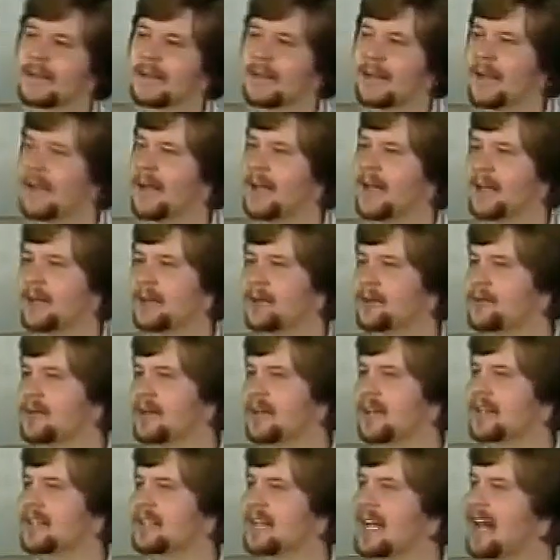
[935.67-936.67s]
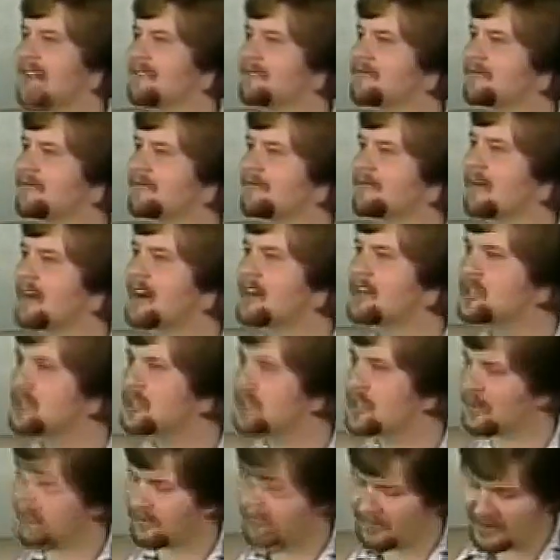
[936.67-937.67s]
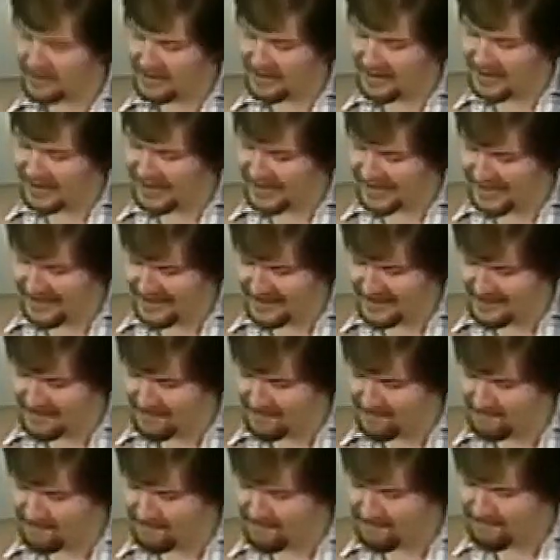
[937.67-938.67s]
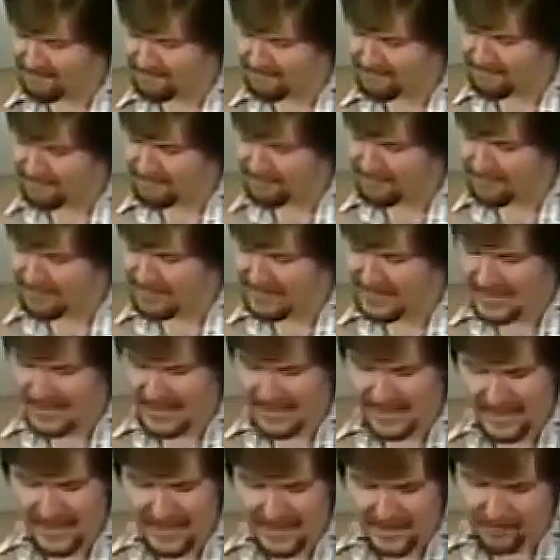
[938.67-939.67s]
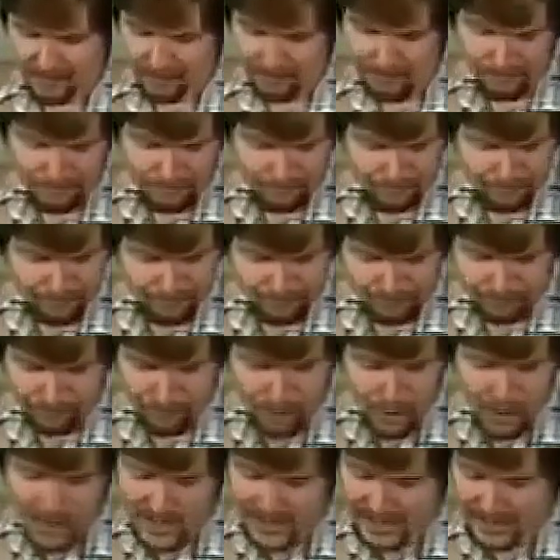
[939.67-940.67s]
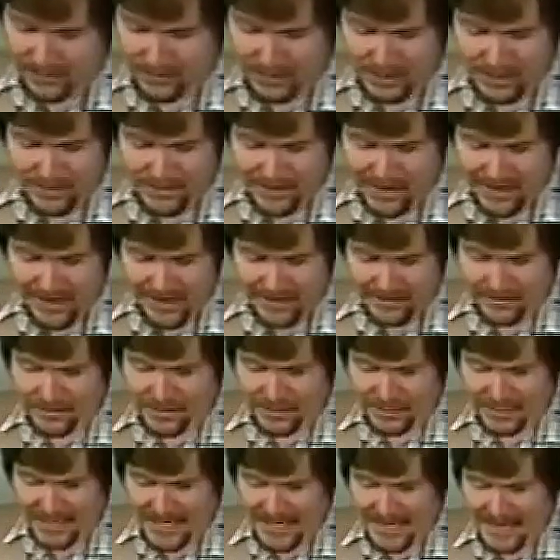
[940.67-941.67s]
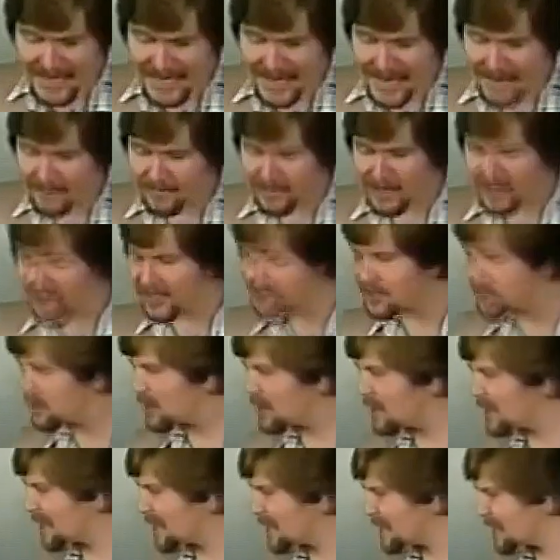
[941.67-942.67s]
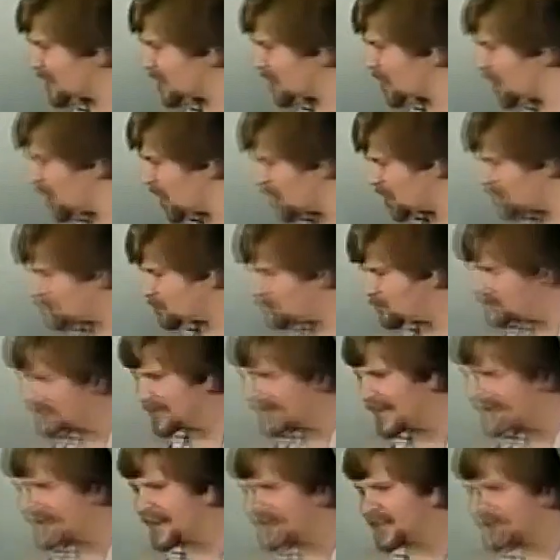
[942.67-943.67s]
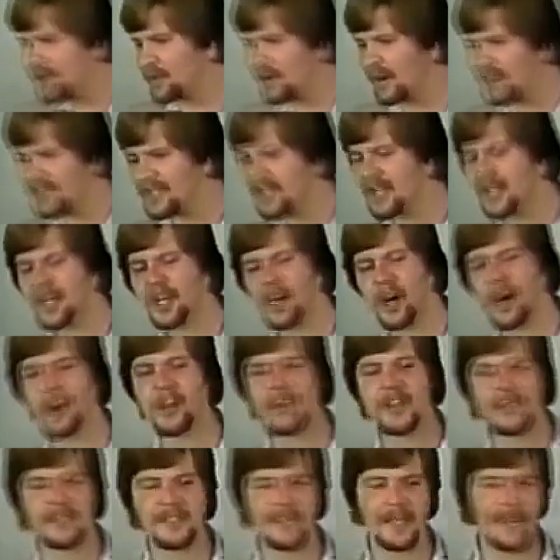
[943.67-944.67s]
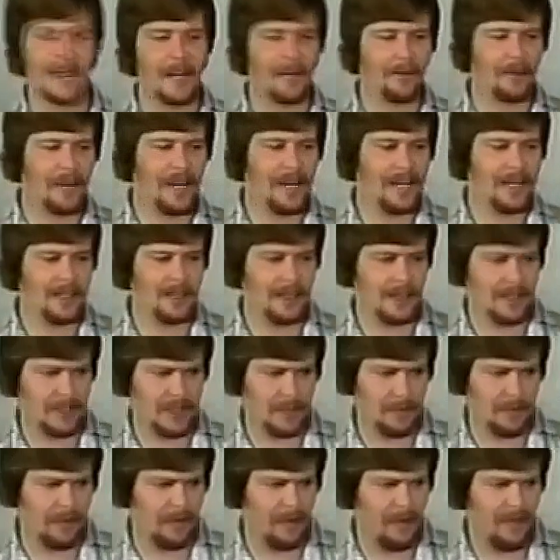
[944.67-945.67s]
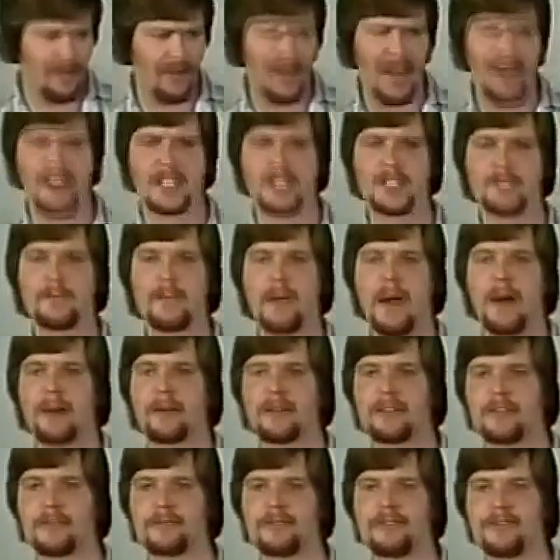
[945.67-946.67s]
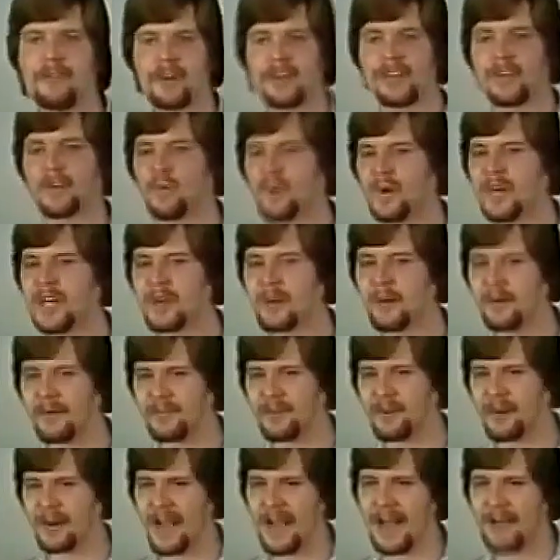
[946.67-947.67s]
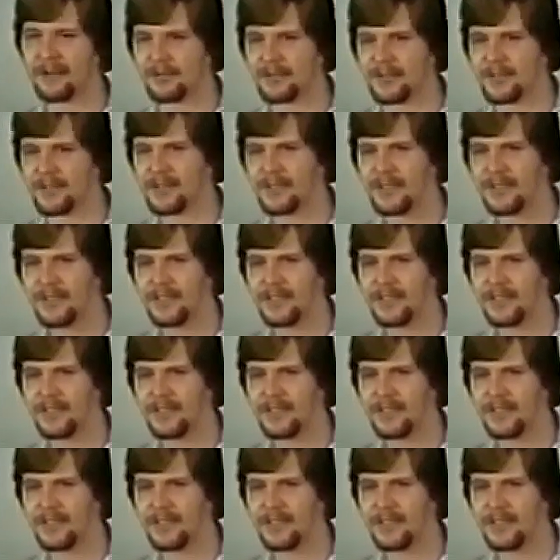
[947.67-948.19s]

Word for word: Hallelujah. To have friendship with God. And partly we do not understand that because we think that God is relating to us in a condescending relationship. Have you ever had a sparrow that flew into the window of your house?